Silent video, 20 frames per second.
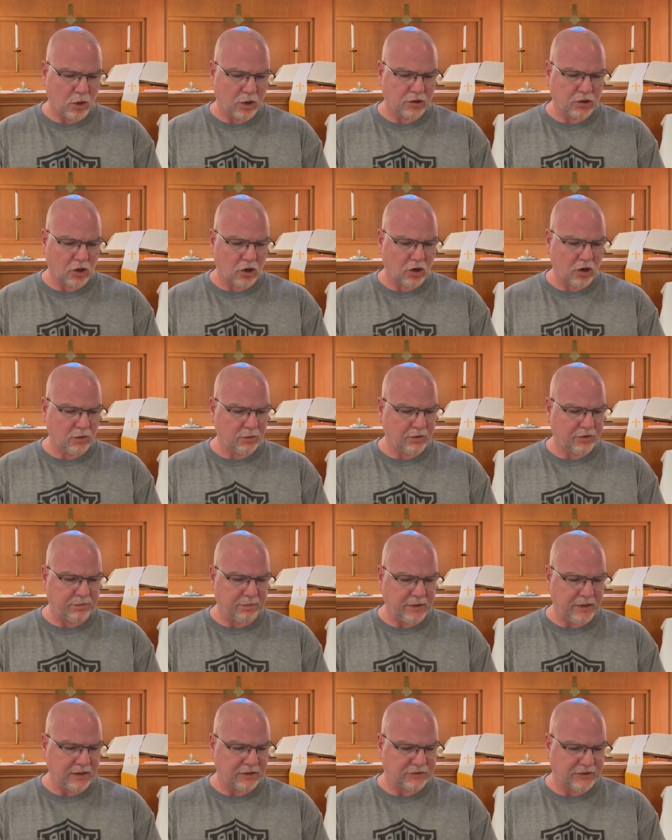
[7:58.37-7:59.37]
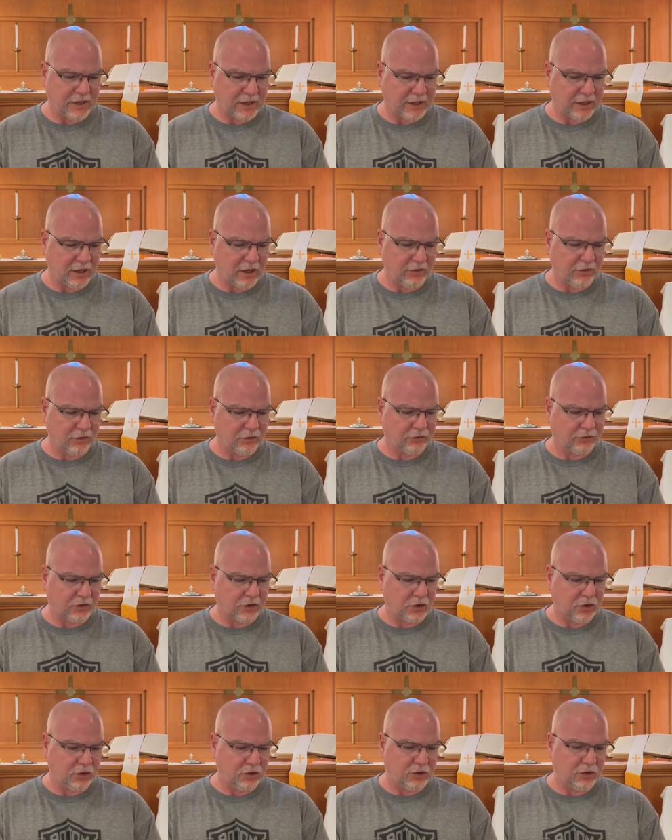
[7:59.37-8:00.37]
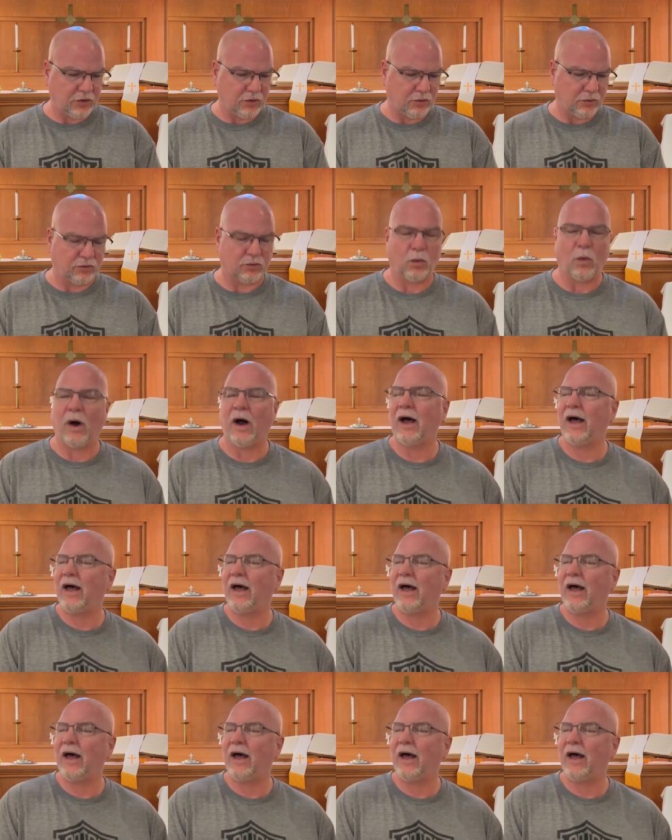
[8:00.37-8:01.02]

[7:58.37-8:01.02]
worked hard with me in telling others the good news.